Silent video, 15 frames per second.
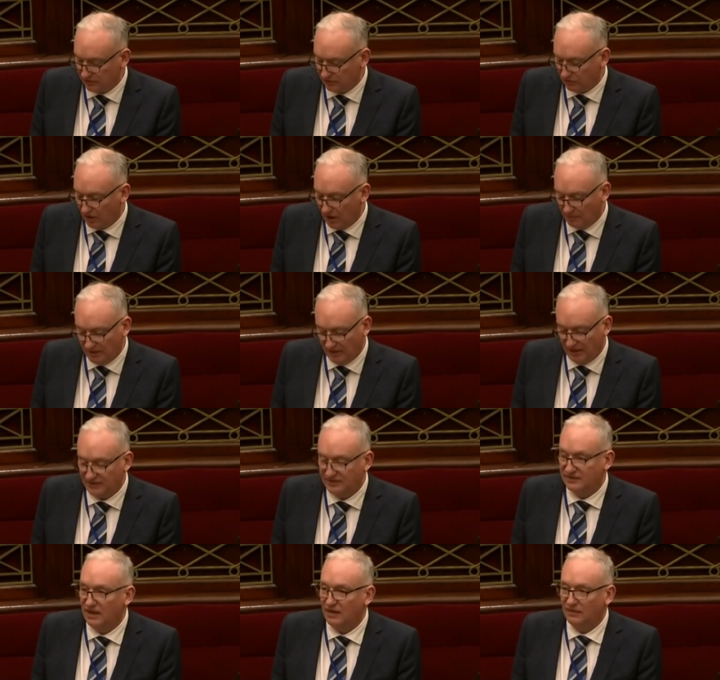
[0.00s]
described it
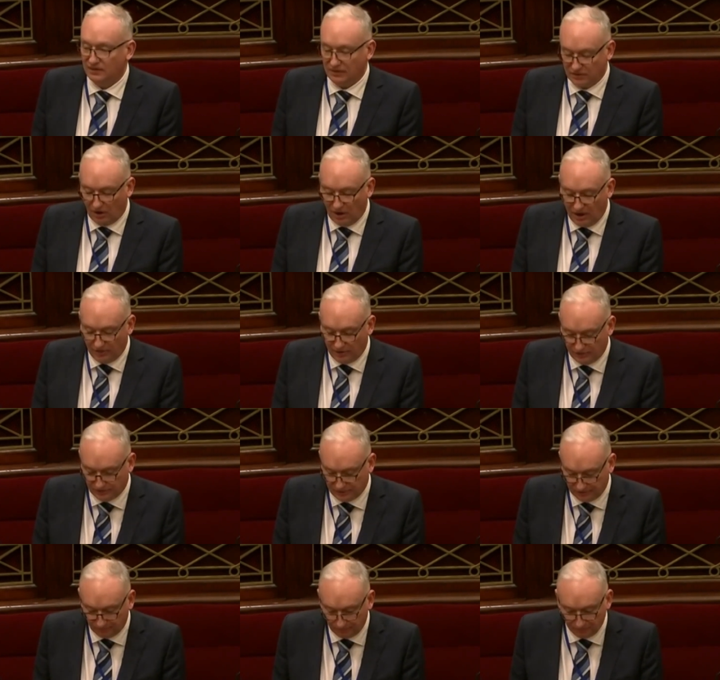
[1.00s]
as death to
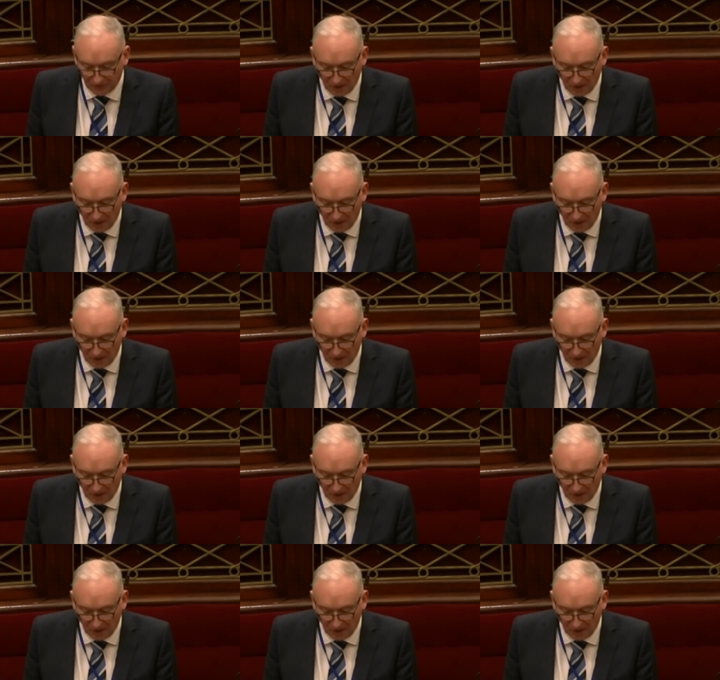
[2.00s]
tyrants.